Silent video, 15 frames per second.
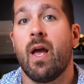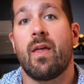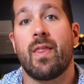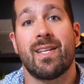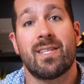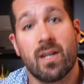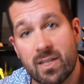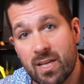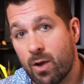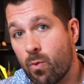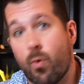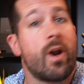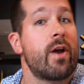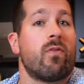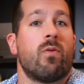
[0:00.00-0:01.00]
and then it's going to take
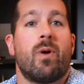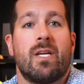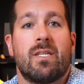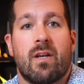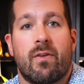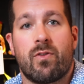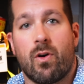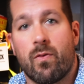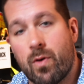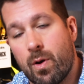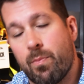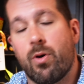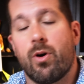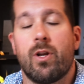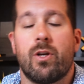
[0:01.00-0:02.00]
whatever money's left over and put